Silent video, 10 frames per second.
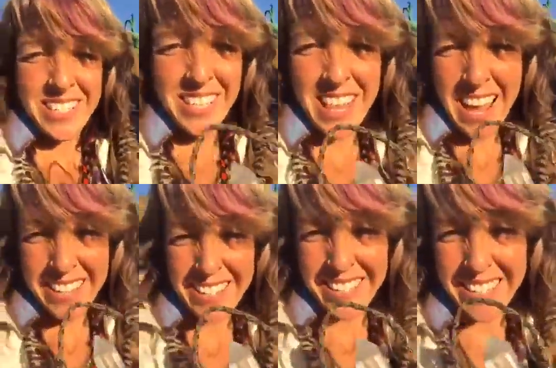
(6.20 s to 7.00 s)

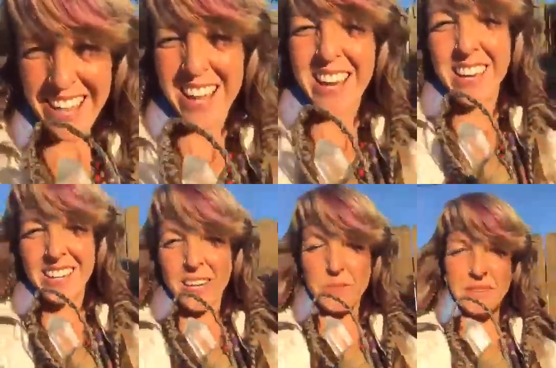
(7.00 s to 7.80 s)

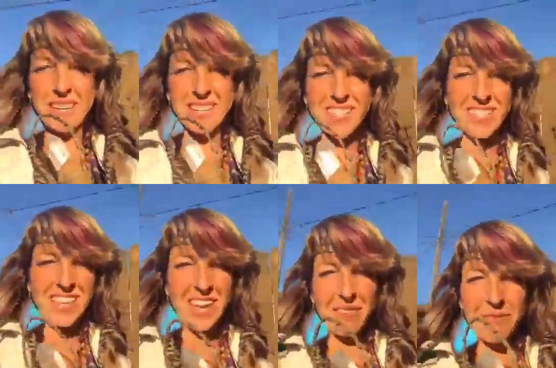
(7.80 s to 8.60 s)
Galactica coming at you
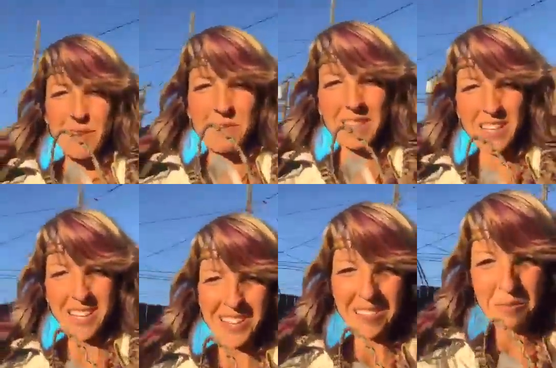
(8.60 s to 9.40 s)
live from
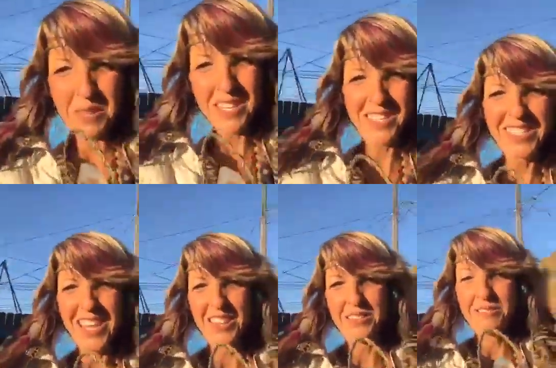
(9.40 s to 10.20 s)
Love Beach,
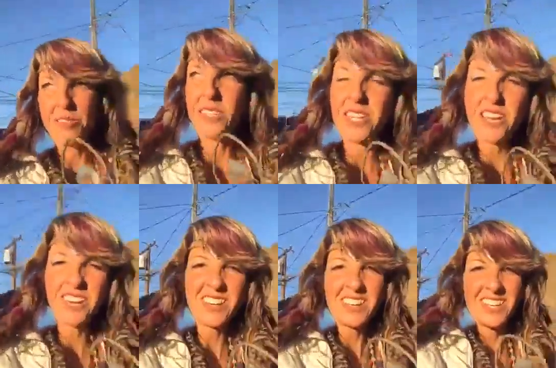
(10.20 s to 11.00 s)

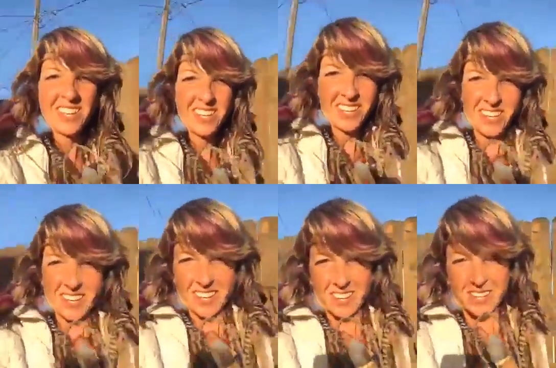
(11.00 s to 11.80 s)
California
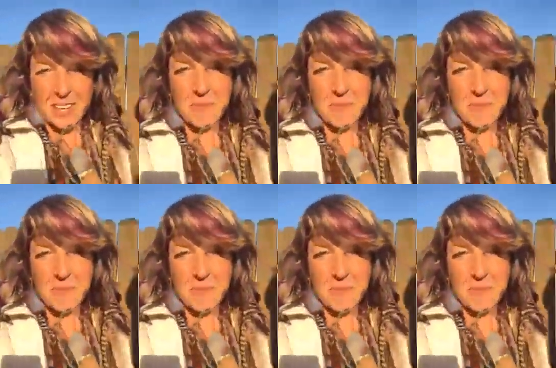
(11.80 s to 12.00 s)
on a